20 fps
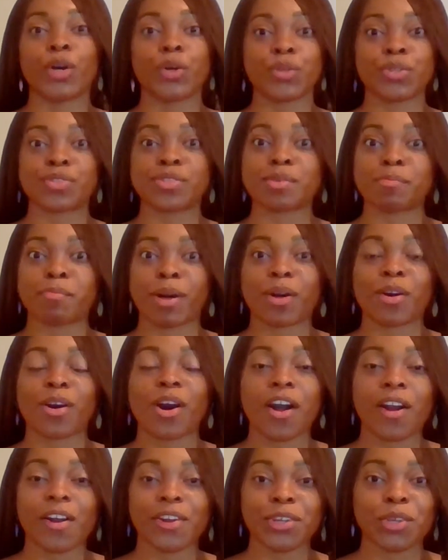it's about
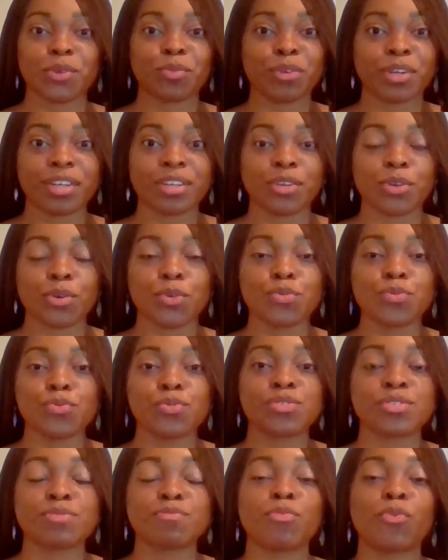arguing
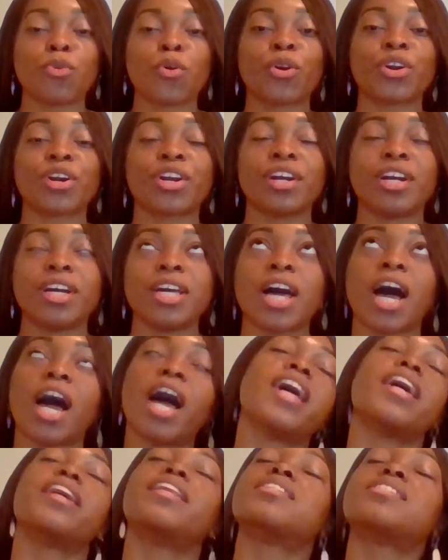who's more.
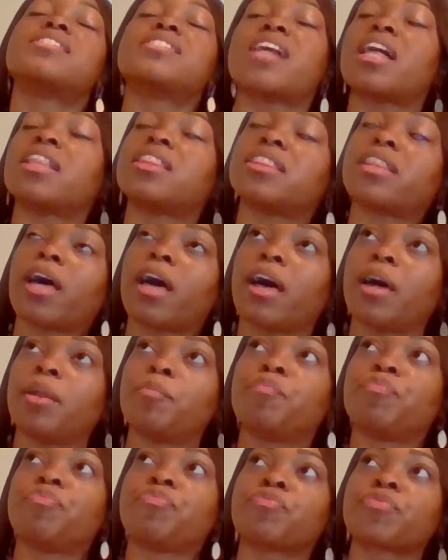It is said that
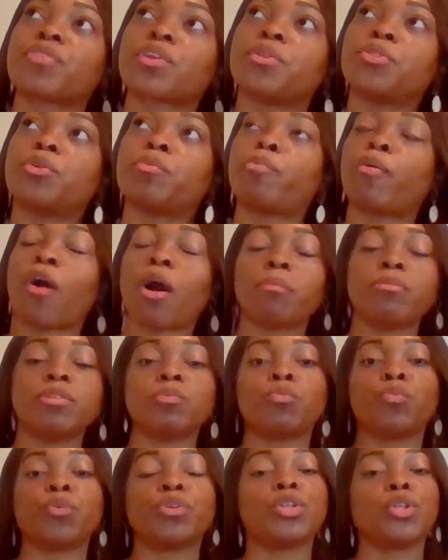the
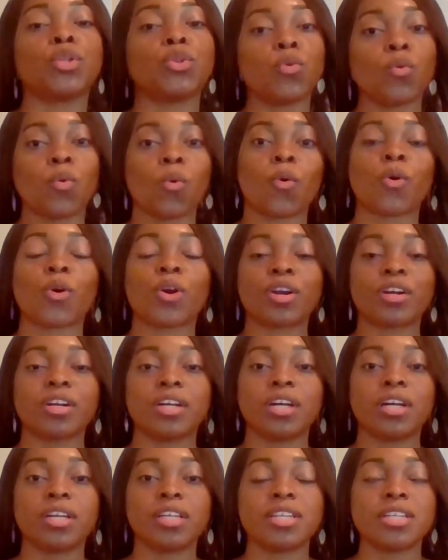problem with law
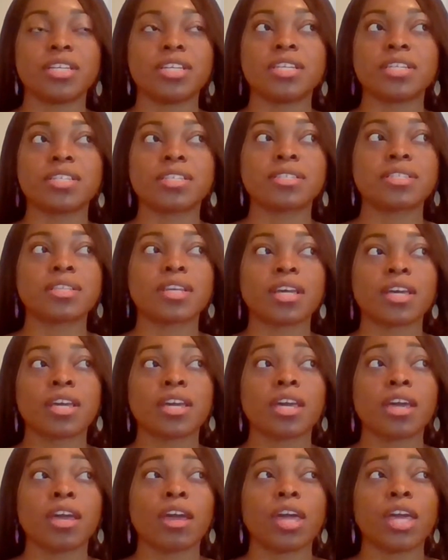is
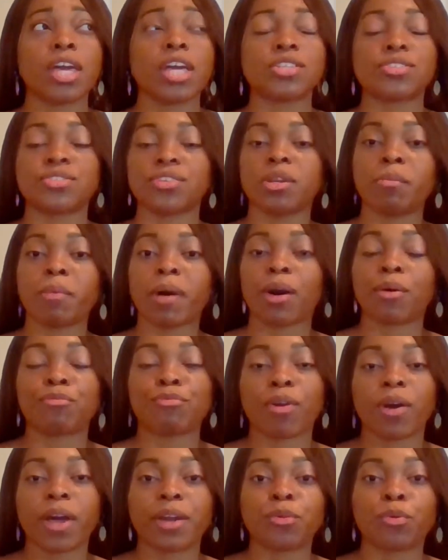it's not about
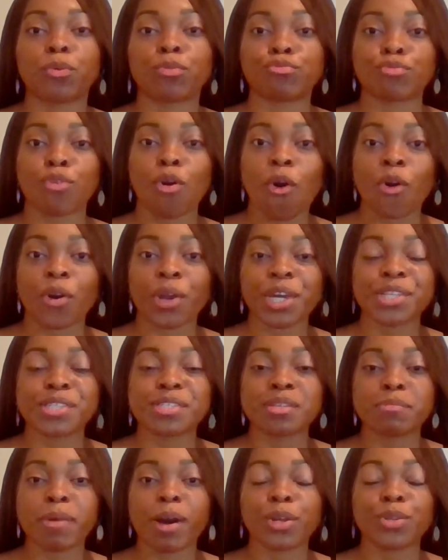right or wrong, it's
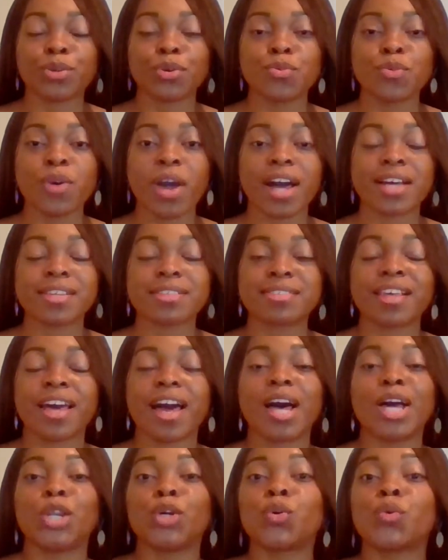about who has the
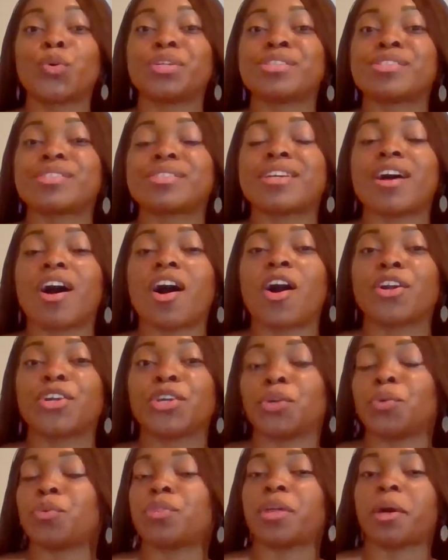eloquence to
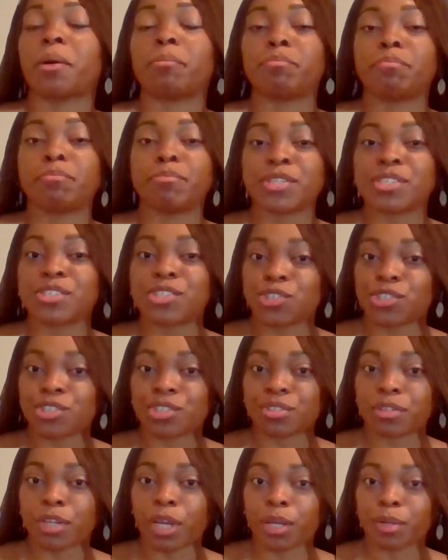argue their
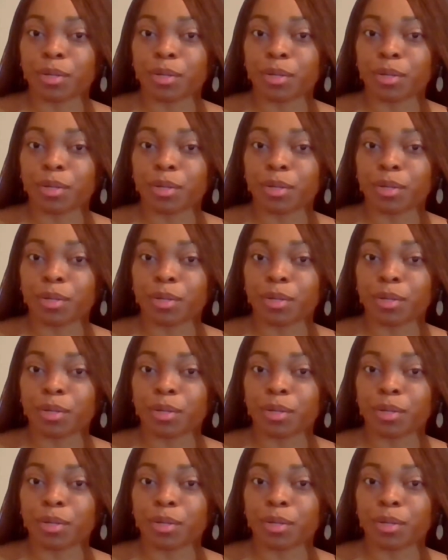position,